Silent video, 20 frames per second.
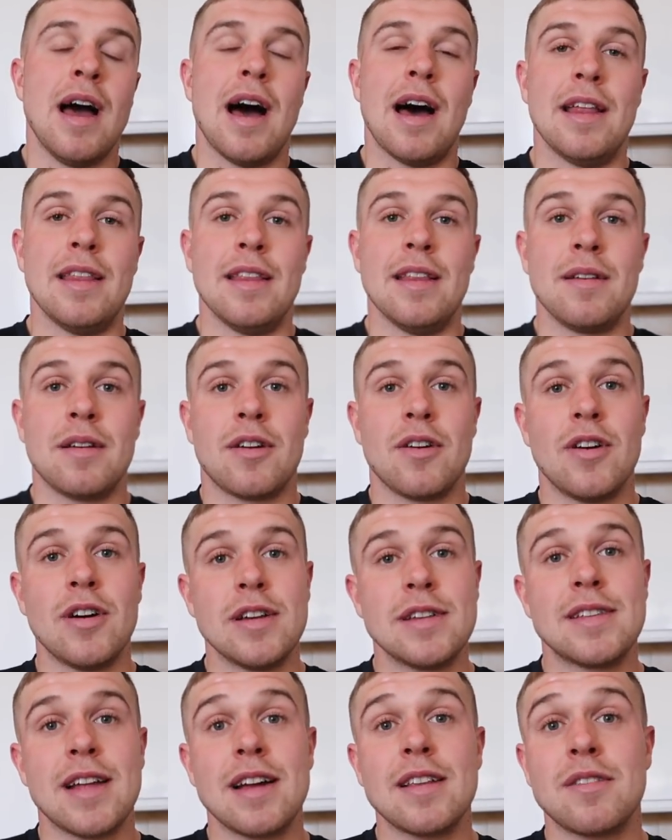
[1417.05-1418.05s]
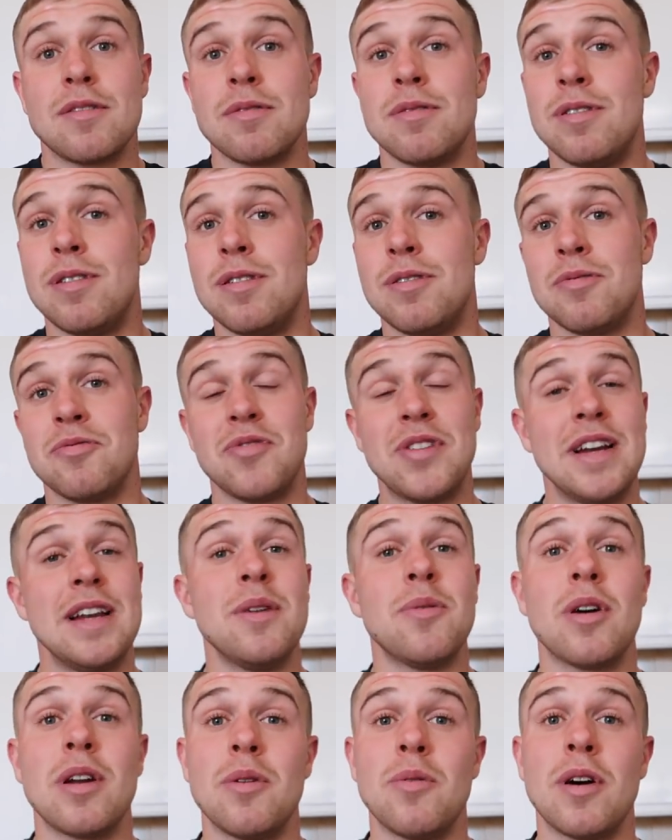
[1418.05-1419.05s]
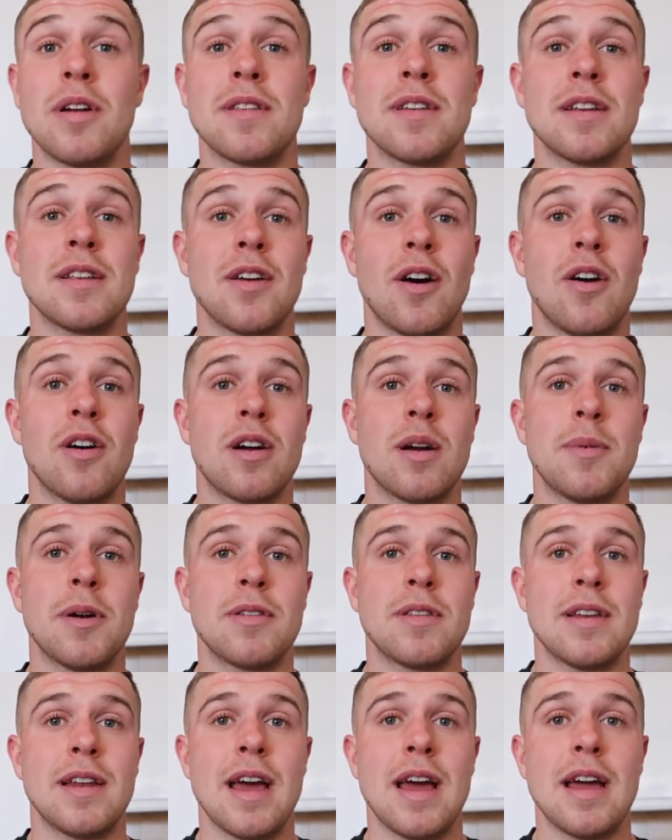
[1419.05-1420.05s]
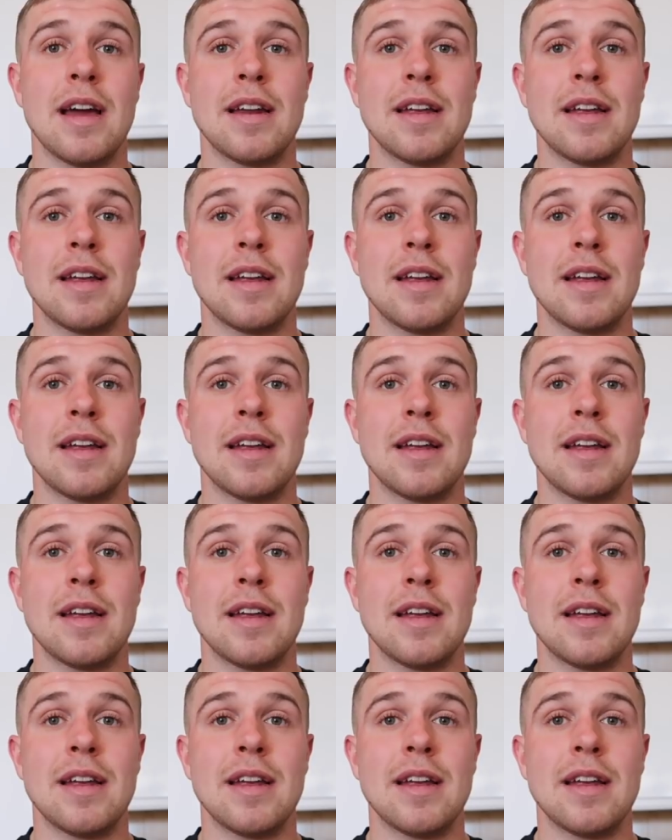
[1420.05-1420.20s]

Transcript: And guys, that's really what I wanted to talk about today.